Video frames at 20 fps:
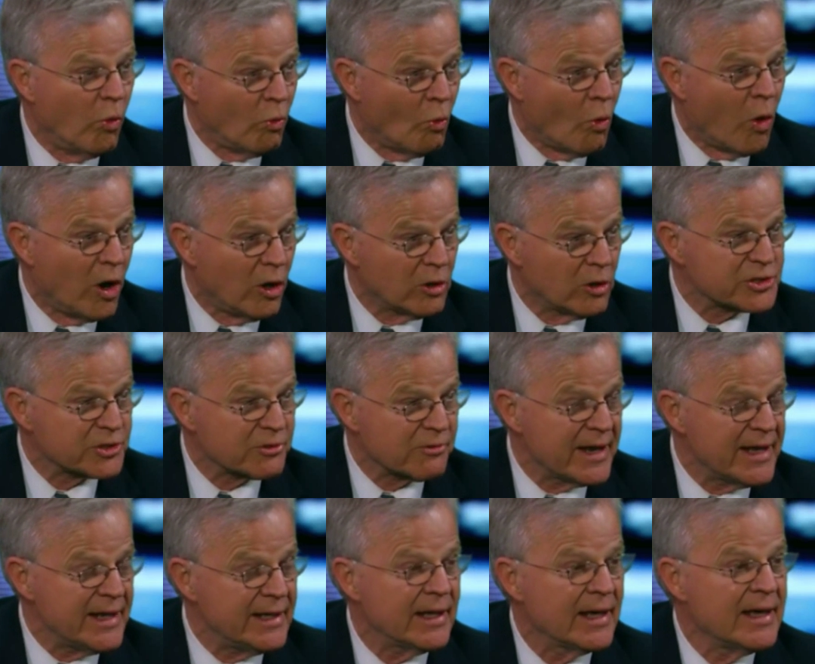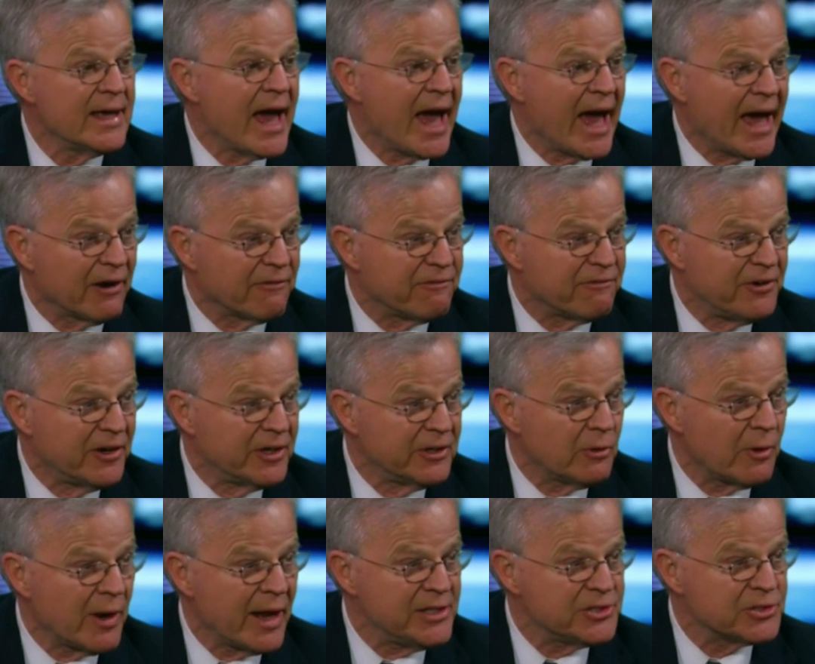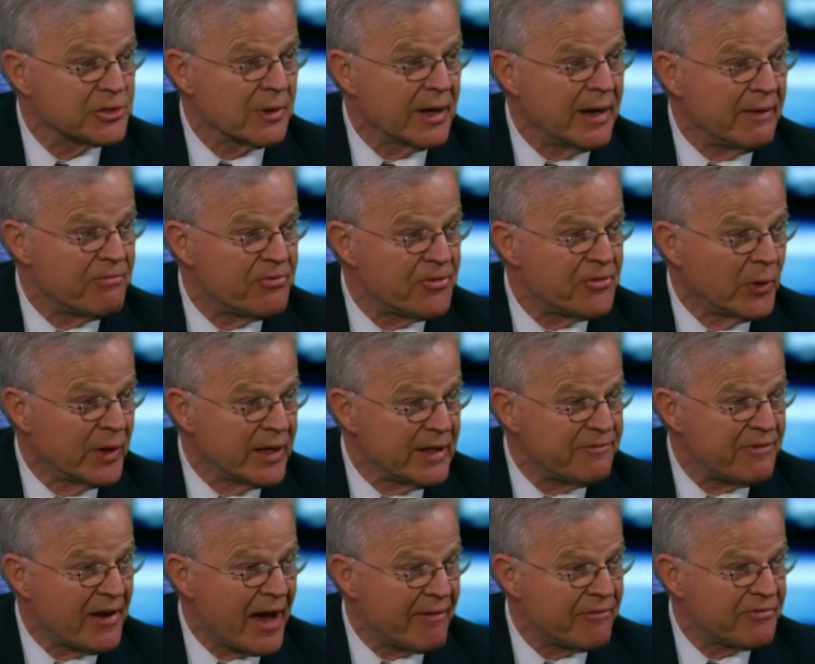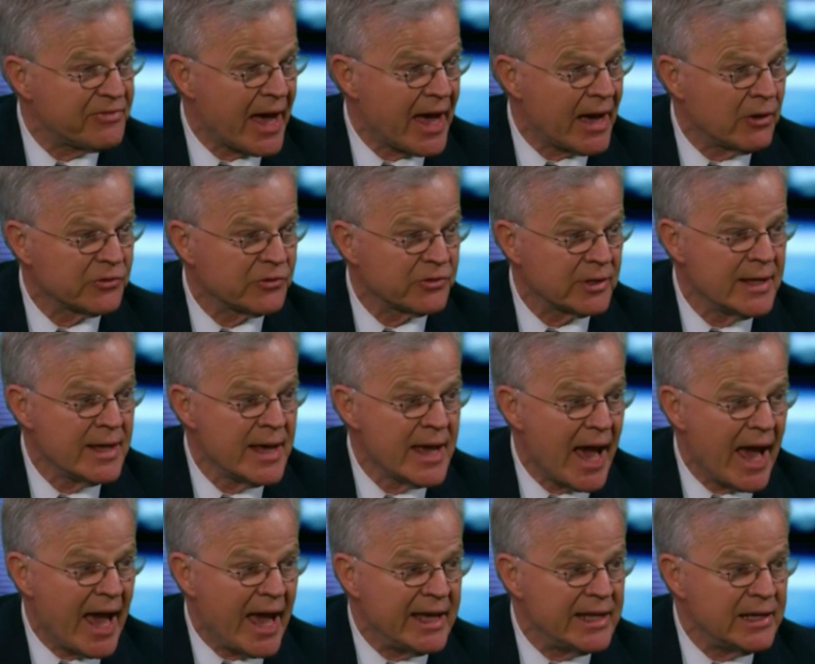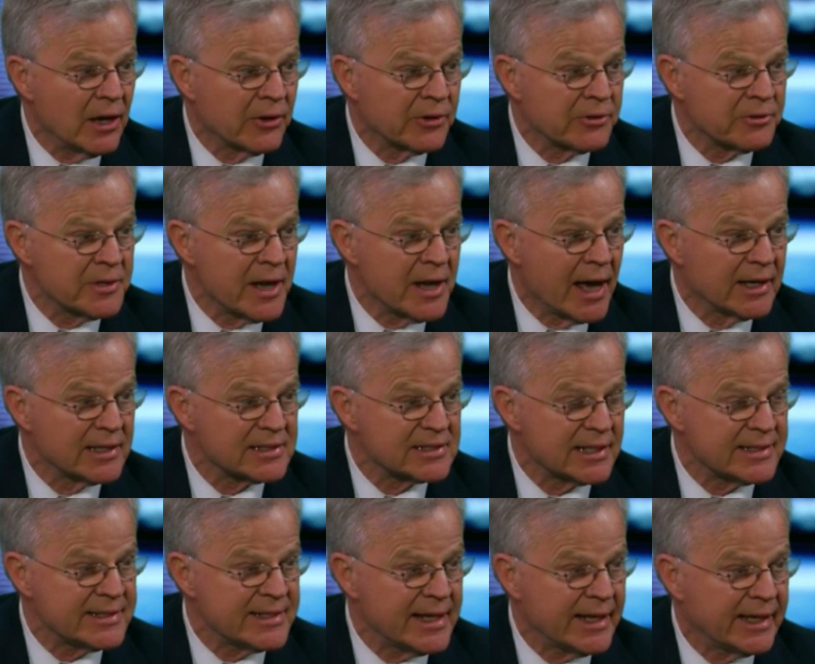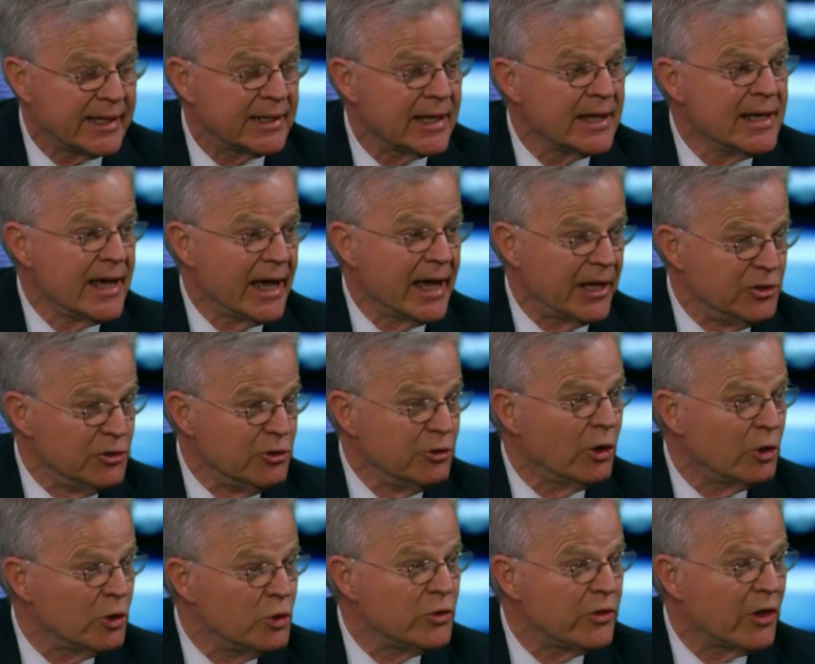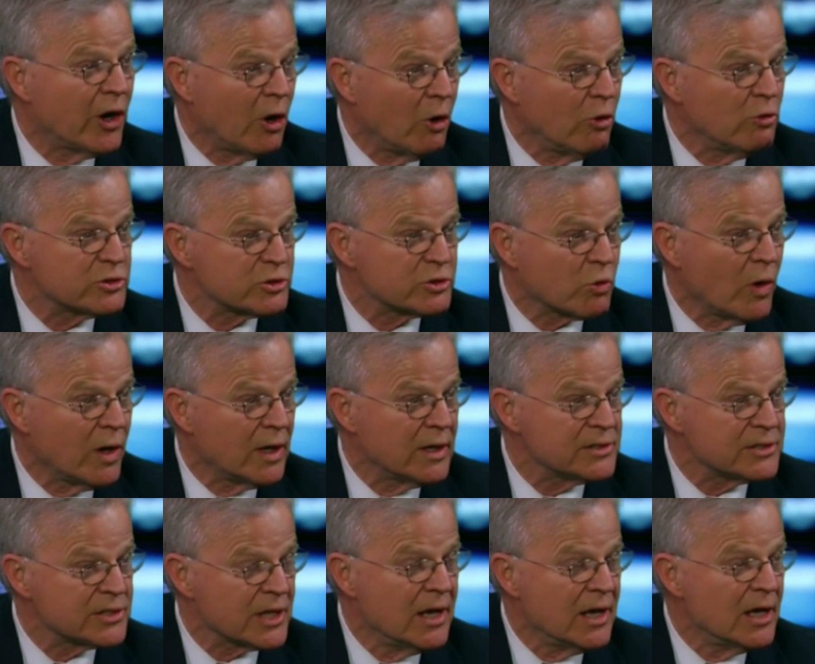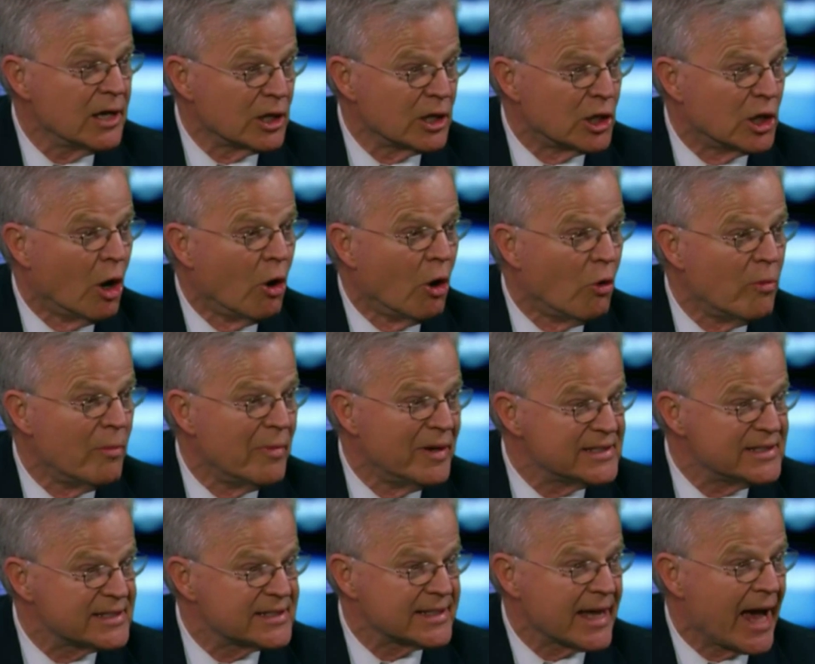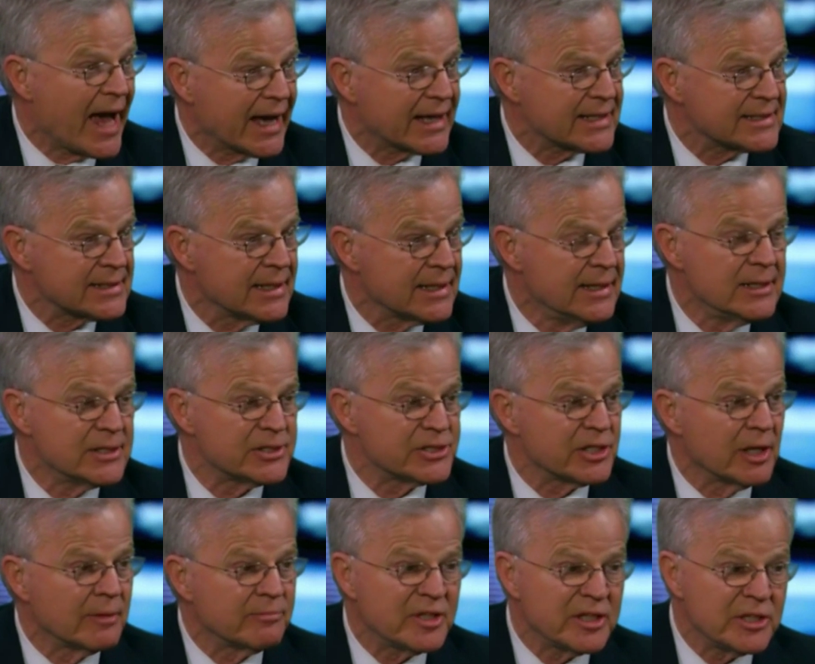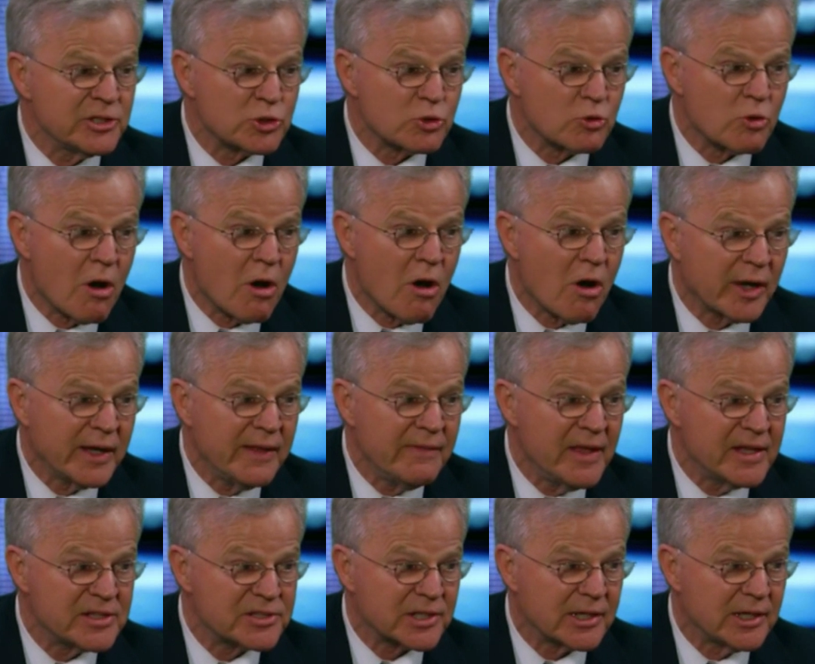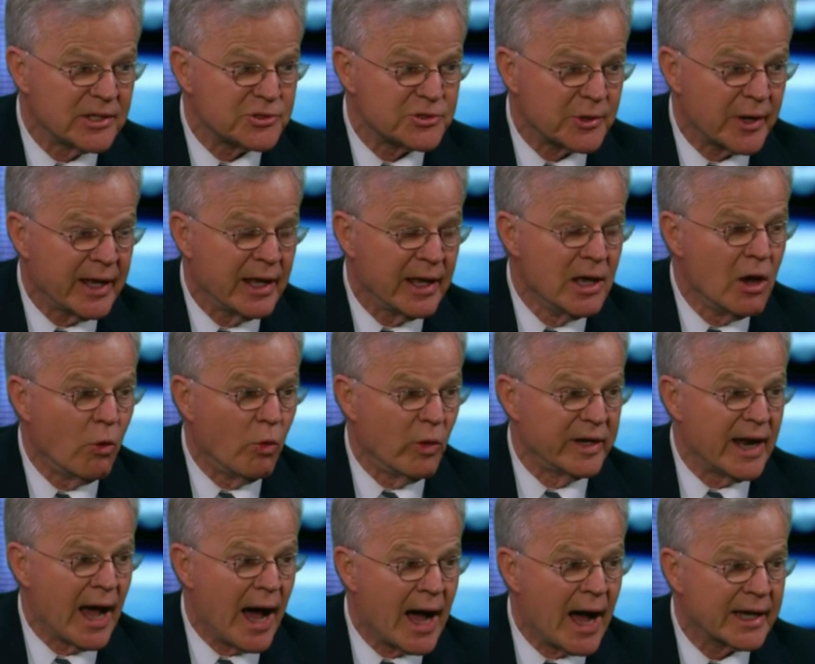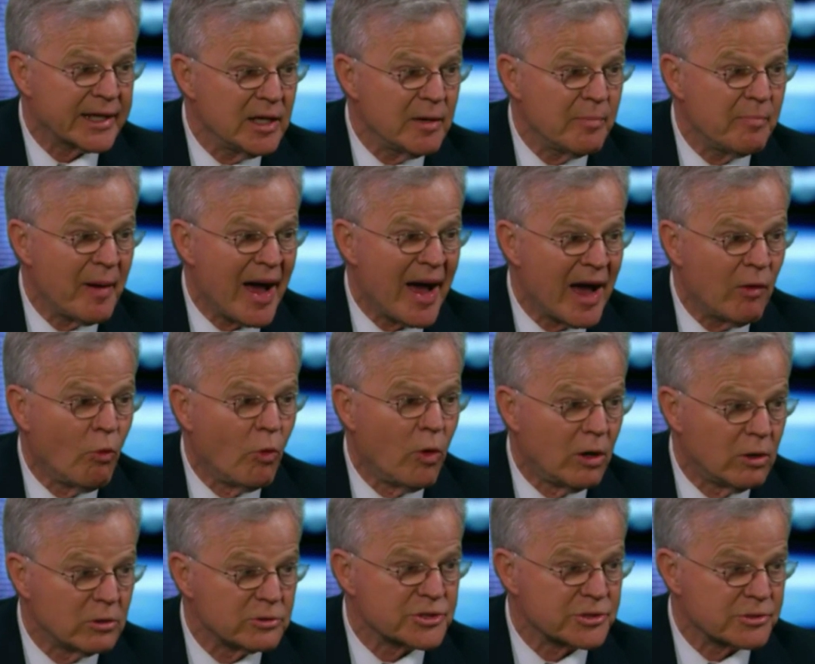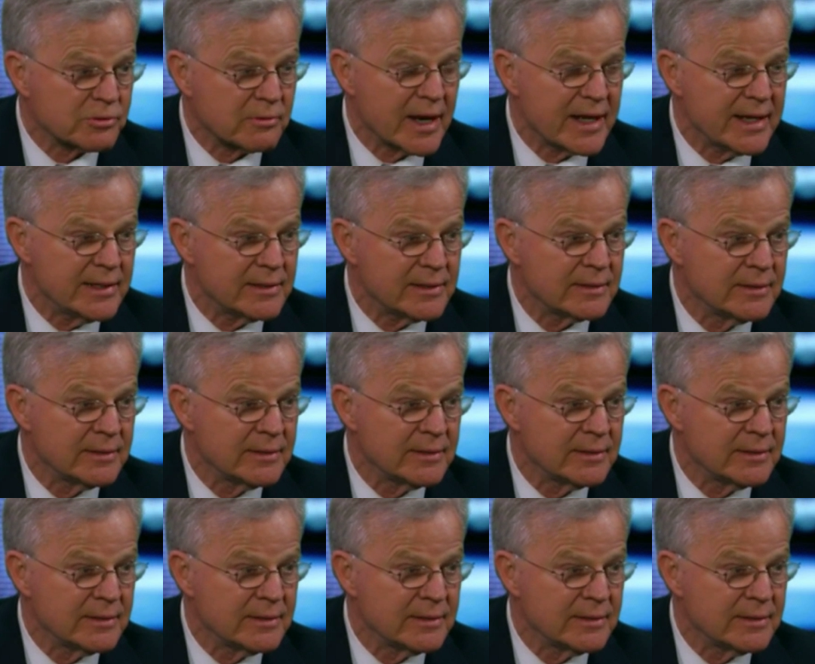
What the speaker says: Wall Street had a fundraiser at $35,800 a ticket, and you know who the host was? Goldman Sachs. Something's wrong in this country when Occupy Wall Street